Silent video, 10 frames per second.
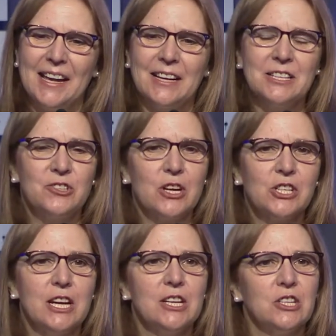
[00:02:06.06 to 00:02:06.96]

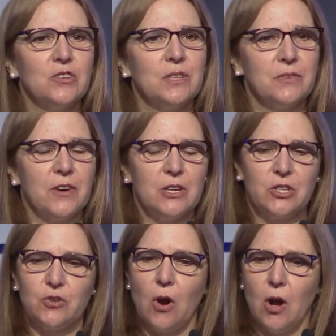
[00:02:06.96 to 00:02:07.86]
construction industry is very
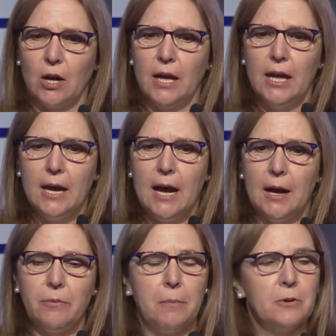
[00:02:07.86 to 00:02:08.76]
strong,
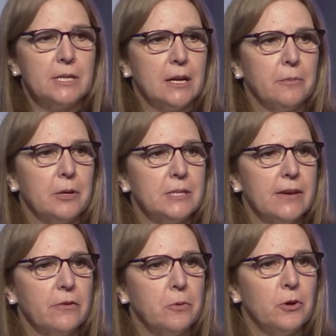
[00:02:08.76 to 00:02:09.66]
uh, representing about
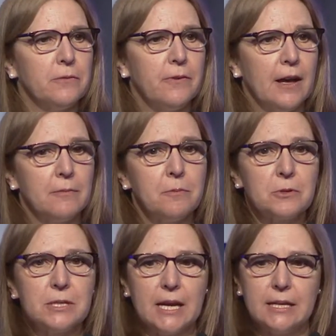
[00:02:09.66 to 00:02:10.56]

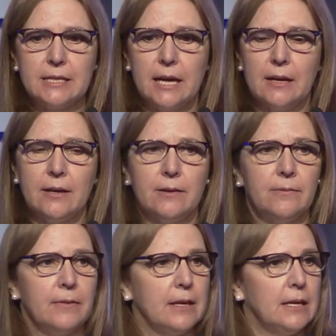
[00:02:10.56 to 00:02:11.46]
7.5%
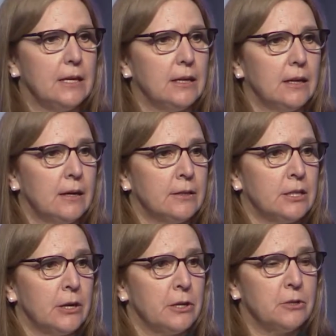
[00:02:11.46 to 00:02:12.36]
of the
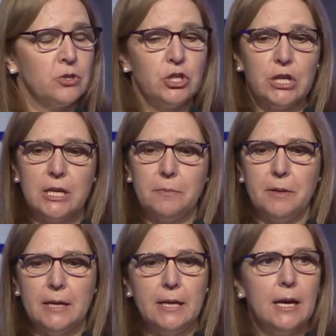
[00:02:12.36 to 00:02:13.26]
Ontario's
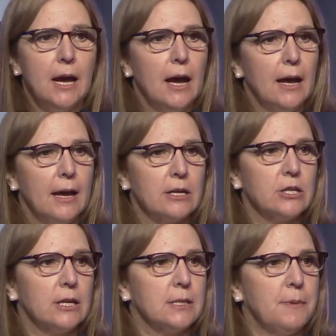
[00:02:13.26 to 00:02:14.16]
GDP. I
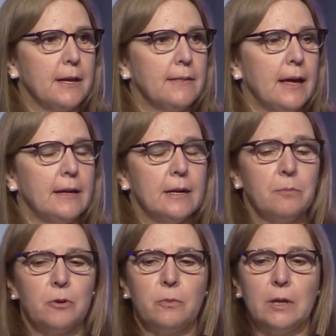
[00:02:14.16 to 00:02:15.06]
actually expect that
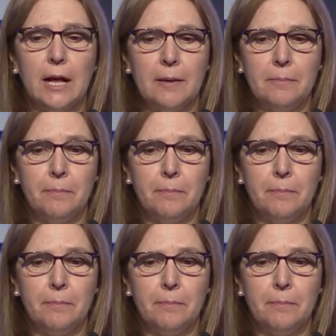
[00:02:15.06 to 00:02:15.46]
number will up